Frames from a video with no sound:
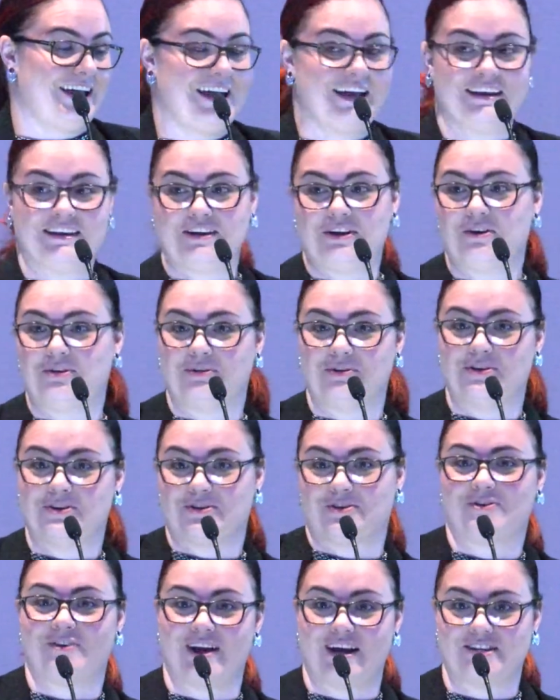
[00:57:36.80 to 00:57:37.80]
and go to
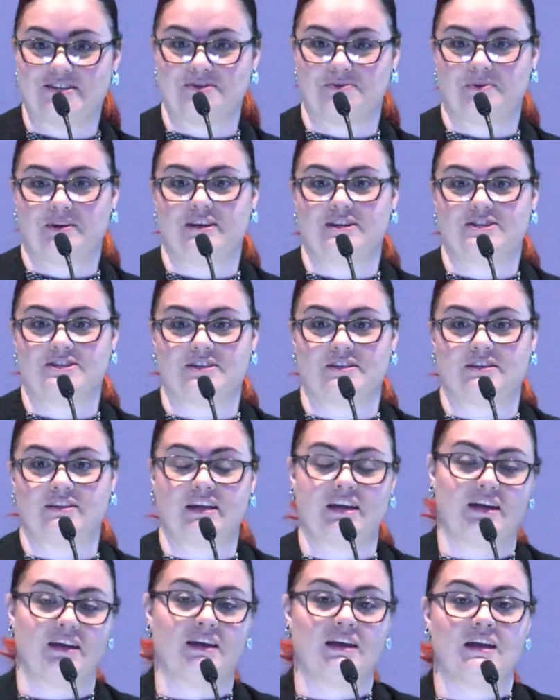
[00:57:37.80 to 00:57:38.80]
your graduation.
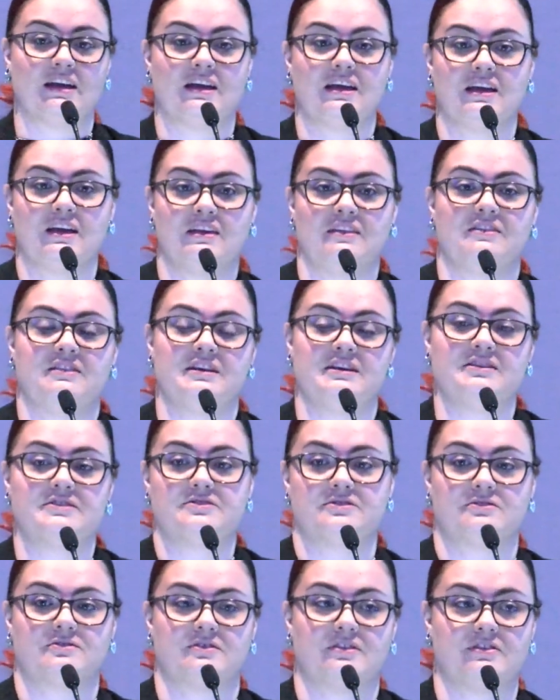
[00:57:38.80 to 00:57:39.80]
Like,
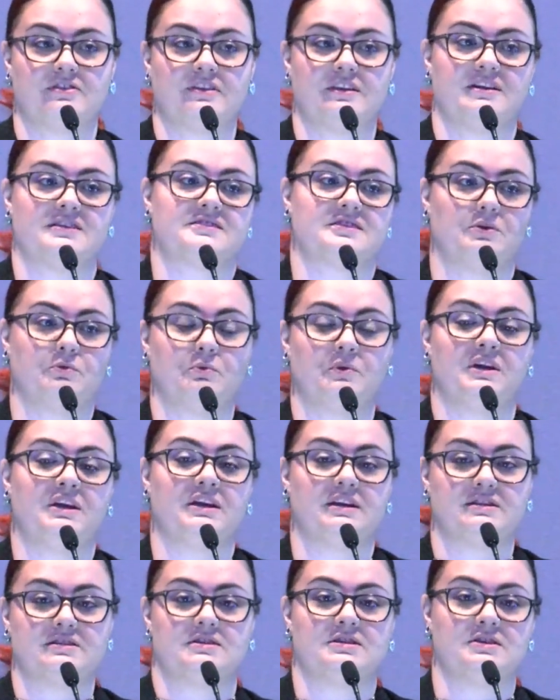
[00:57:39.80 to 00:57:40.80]
these are the things that we
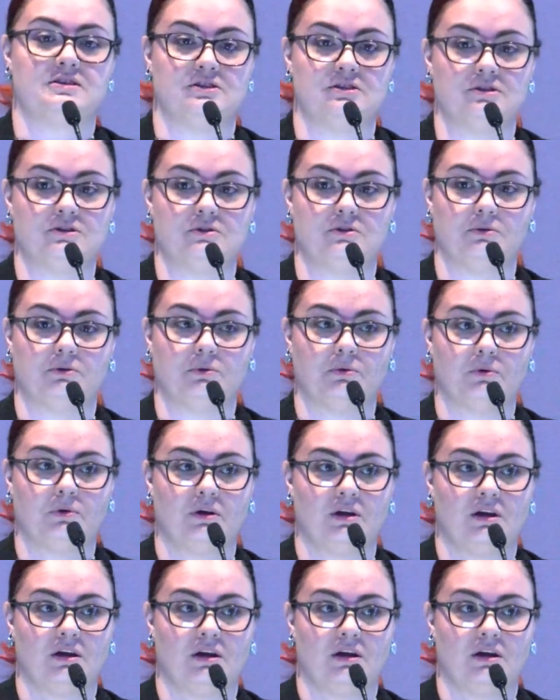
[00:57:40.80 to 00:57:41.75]
get to do